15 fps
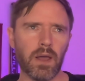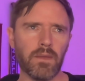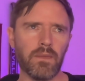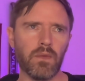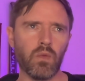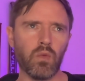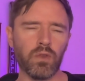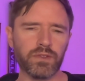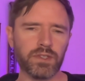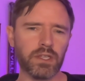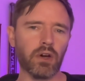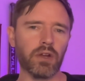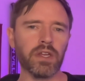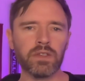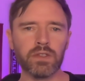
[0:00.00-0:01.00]
once he
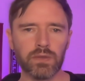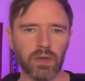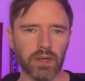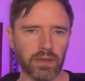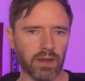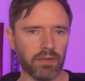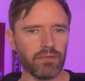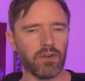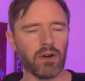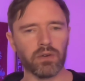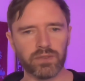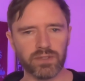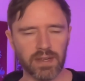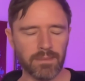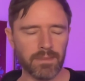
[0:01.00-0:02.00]
got into it in that final
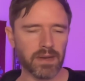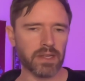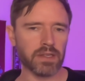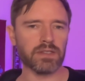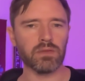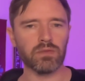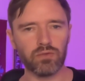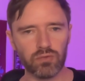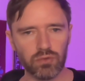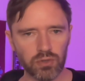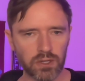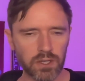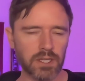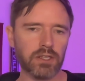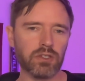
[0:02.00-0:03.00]
10 minutes, he was
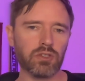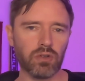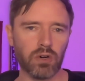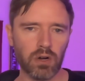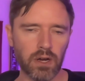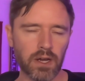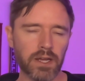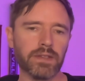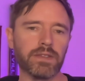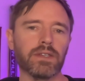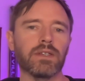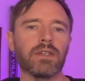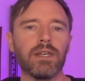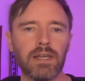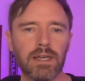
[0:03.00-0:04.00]
really trying to
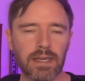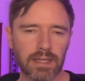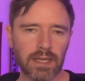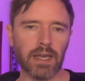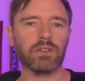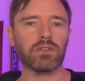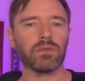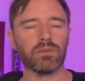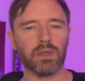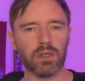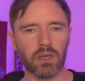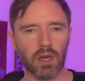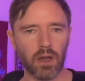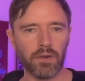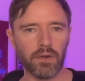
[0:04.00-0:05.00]
get something
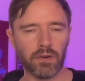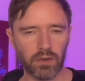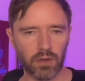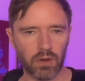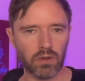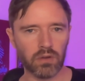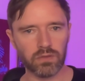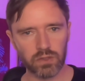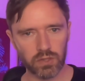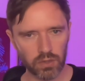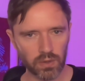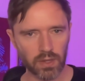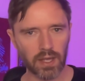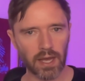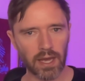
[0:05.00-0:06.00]
going on 2
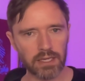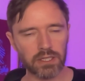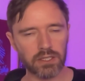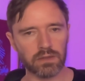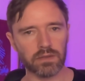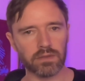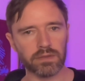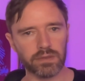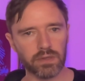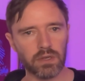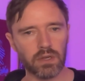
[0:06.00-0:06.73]
occasions.